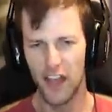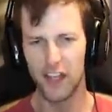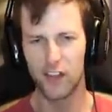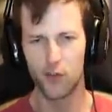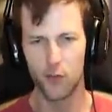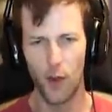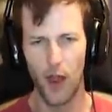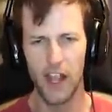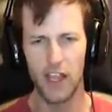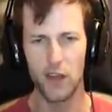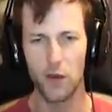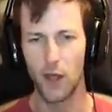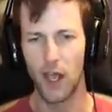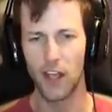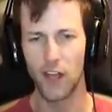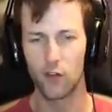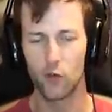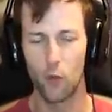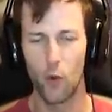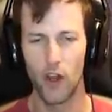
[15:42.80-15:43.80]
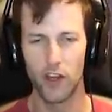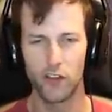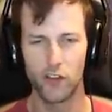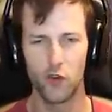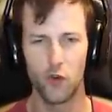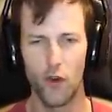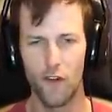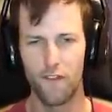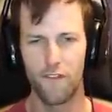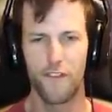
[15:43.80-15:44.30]
That's right, you guys went
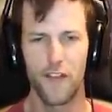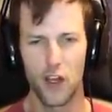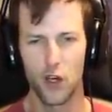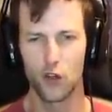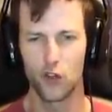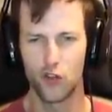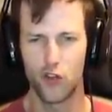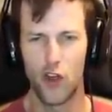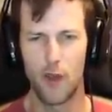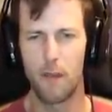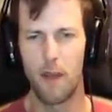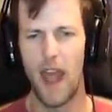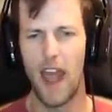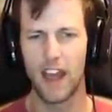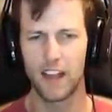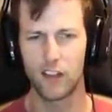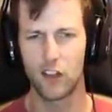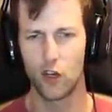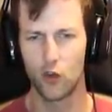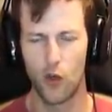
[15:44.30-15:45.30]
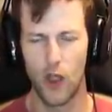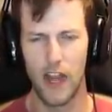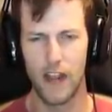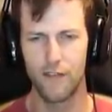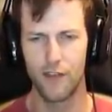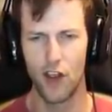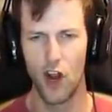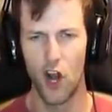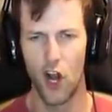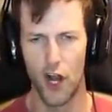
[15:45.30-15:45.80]
to a field trip at the
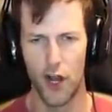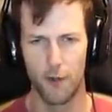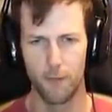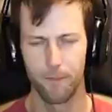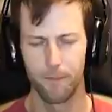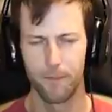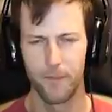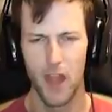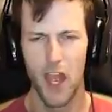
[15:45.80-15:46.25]
graveyard.